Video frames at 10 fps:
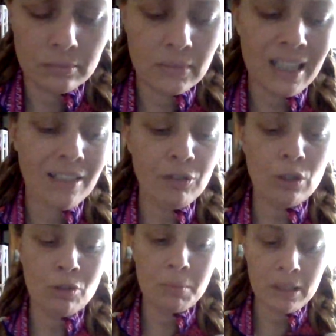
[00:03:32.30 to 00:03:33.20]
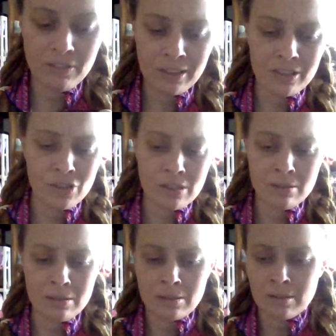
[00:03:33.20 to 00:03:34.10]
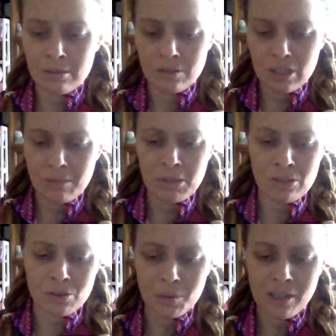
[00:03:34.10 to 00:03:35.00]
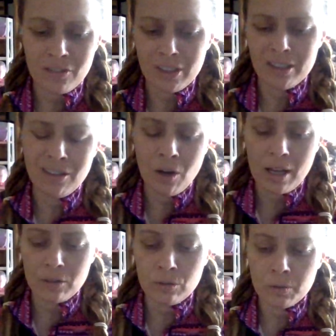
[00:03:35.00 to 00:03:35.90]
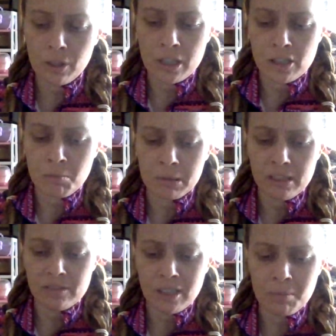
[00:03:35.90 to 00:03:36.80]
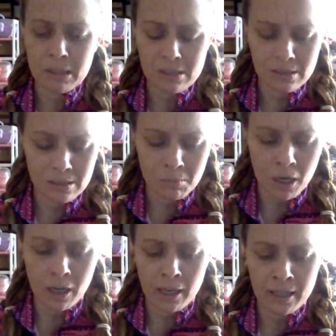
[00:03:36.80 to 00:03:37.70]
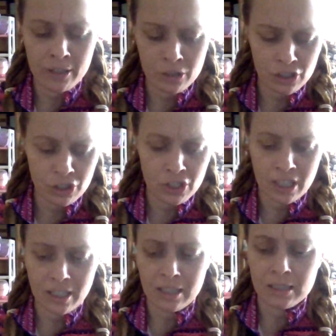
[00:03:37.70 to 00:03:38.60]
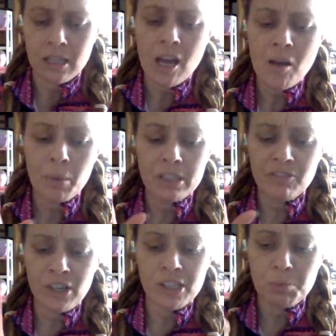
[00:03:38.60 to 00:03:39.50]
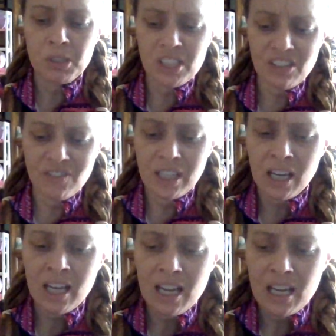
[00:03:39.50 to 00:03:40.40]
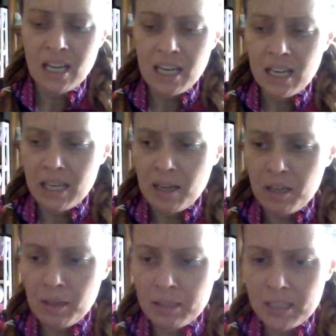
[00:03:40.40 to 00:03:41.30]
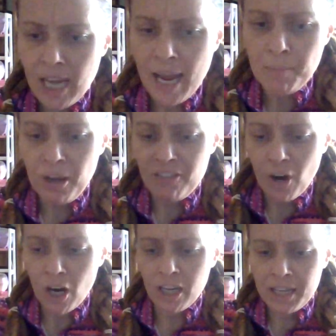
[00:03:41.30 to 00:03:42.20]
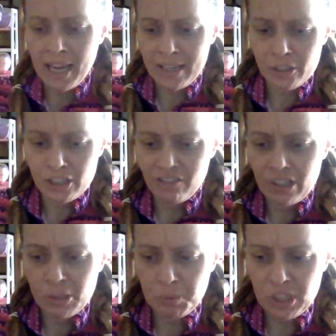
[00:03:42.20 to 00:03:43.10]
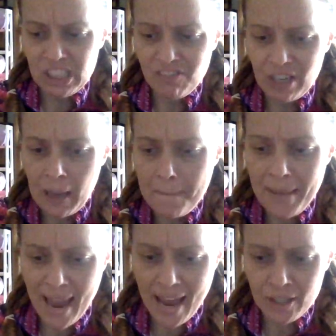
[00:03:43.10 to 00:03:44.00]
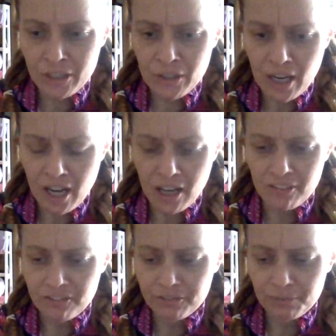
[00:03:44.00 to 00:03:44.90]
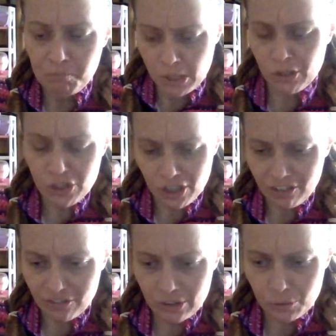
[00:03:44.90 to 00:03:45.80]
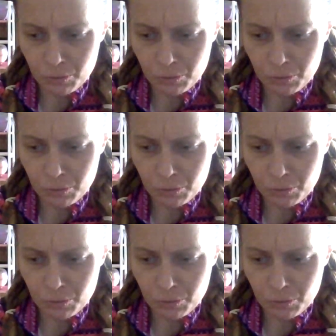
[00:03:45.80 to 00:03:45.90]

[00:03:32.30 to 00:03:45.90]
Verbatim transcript: and if you don't believe in like jinns and demons or whatever, you know, I don't know what your guys' are beliefs are, but this is some archon energy shit. And it's but it's a very specific type of archon energy, a very specific pattern of mischief is